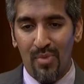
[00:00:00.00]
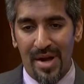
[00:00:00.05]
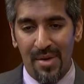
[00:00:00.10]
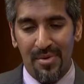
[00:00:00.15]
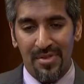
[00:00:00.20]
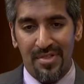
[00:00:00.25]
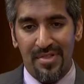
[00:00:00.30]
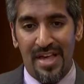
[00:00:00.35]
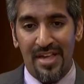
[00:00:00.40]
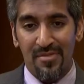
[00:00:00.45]
away
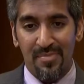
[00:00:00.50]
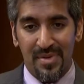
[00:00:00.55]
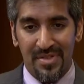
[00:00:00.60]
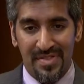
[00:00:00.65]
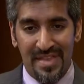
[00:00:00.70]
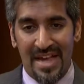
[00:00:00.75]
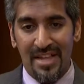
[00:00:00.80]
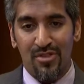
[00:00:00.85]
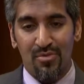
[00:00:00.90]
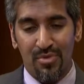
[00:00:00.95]
with less,
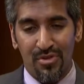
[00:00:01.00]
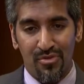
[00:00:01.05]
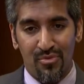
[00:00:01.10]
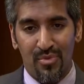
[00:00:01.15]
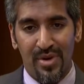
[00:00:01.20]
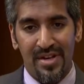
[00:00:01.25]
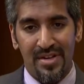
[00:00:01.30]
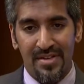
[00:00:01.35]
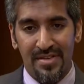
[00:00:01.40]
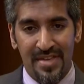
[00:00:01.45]
but that's
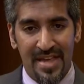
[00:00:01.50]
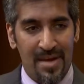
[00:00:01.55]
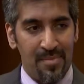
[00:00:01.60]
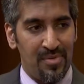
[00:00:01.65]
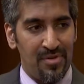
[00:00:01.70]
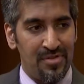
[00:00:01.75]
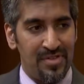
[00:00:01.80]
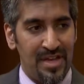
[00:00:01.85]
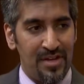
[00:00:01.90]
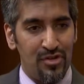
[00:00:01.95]
what's written,
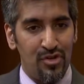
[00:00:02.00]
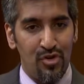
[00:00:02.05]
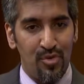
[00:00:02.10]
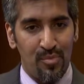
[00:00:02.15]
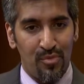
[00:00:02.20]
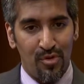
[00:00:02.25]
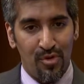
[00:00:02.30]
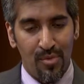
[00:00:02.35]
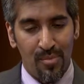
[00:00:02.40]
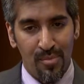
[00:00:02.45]
10%
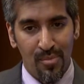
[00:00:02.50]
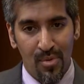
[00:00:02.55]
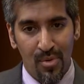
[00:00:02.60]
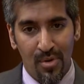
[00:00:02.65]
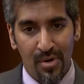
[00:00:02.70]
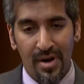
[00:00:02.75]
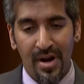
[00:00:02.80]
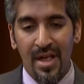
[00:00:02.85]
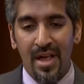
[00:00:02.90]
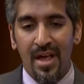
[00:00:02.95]
tumor or
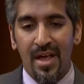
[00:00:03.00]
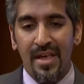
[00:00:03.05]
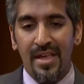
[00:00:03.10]
more.